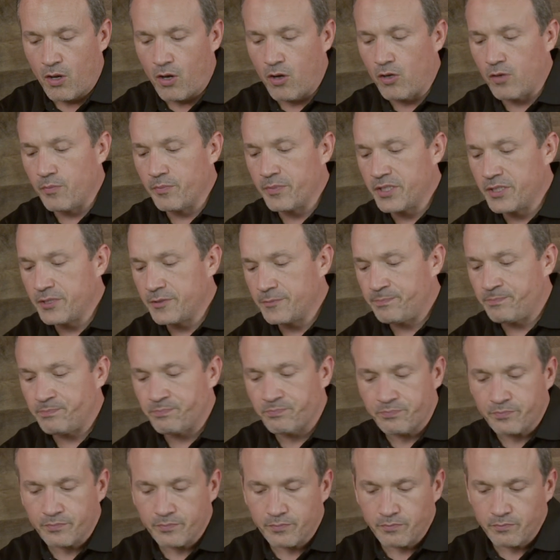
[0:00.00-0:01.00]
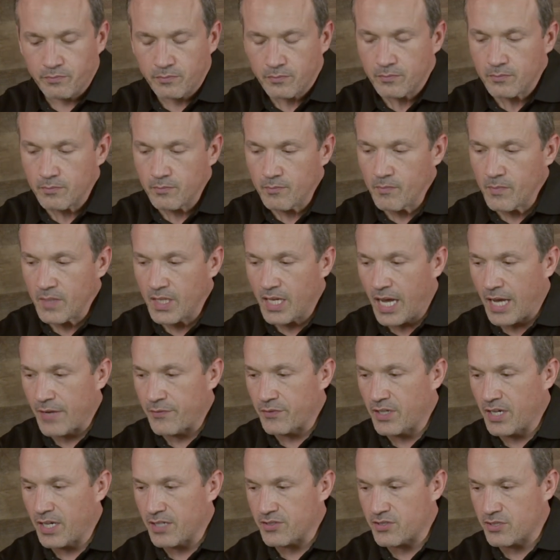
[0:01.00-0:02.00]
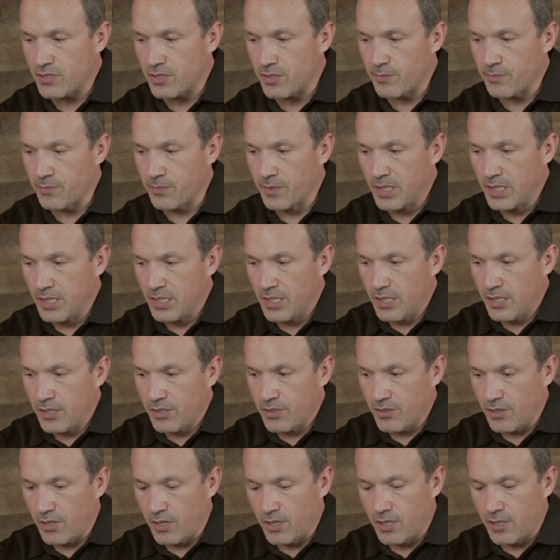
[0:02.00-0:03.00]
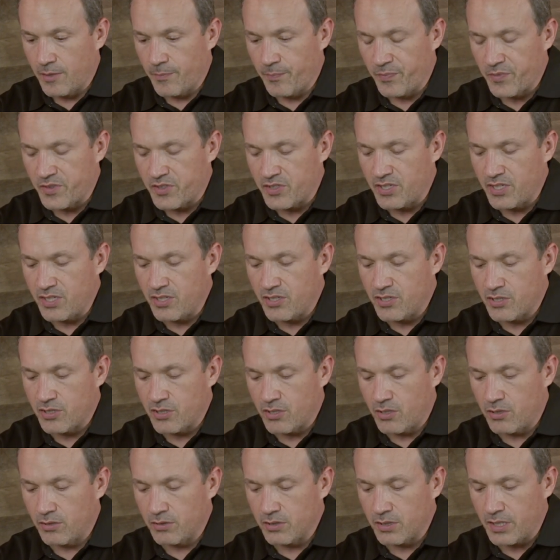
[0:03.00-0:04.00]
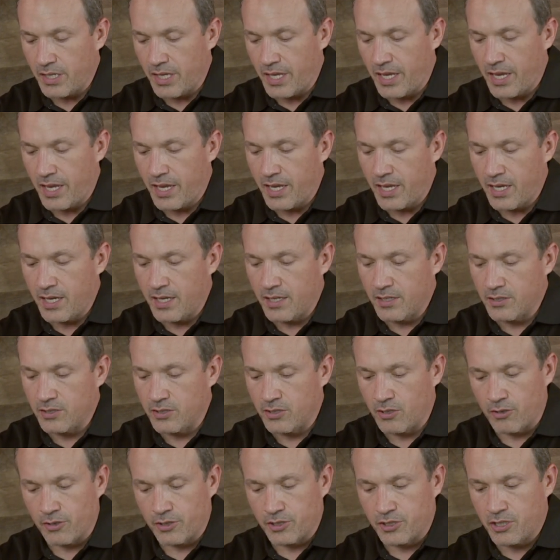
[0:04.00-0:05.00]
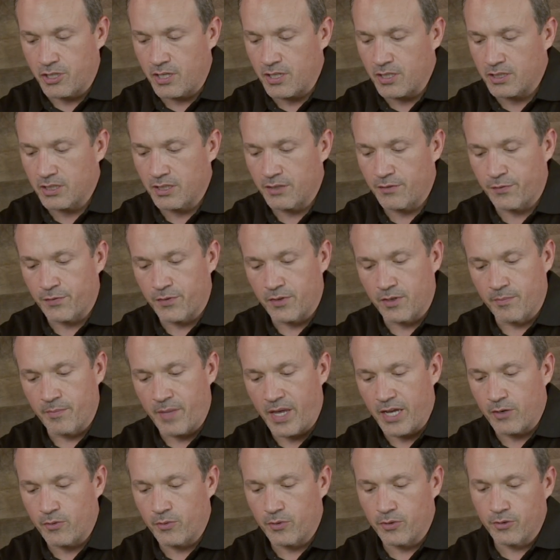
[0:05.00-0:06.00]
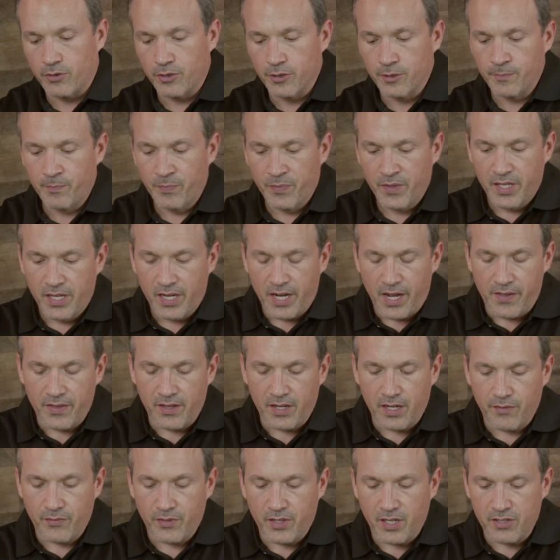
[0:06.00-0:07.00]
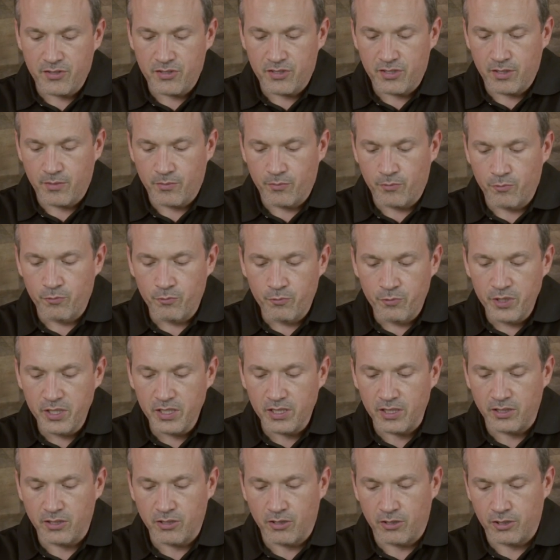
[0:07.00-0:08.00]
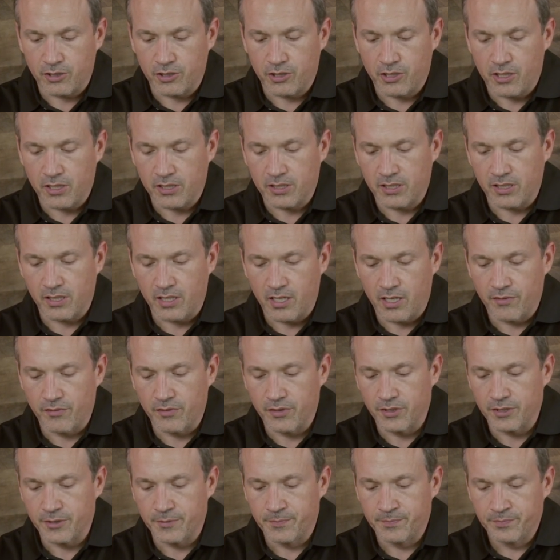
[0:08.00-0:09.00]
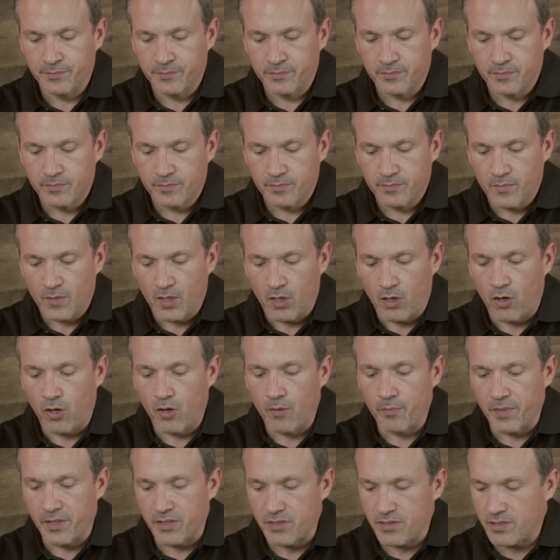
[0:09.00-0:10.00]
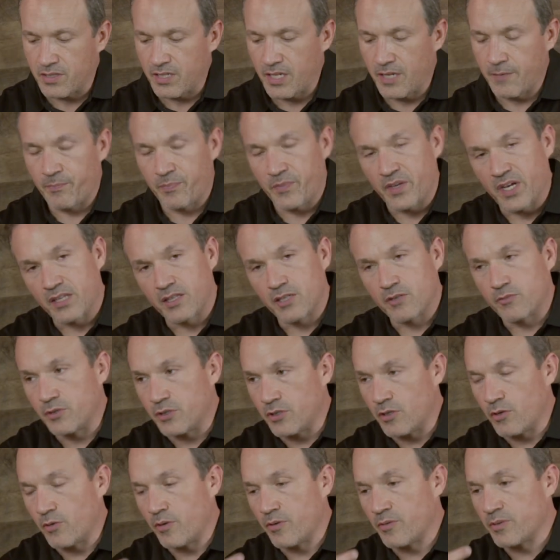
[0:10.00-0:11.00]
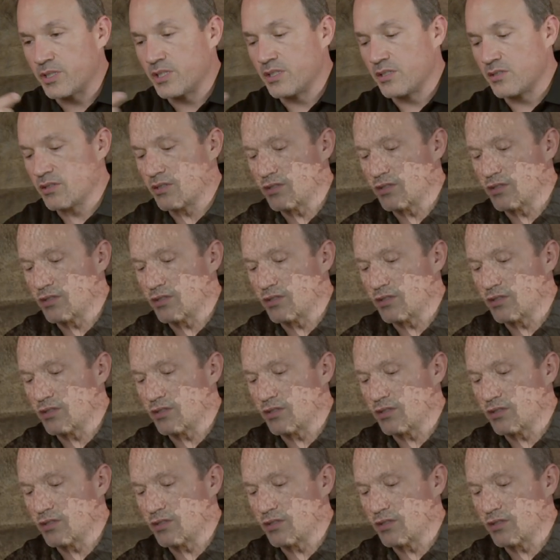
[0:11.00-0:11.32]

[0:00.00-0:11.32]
almond. I've got some sea salt and dark chocolate from Ecuador. And then I've got some really dark chocolate covered almonds that I think would go well with this,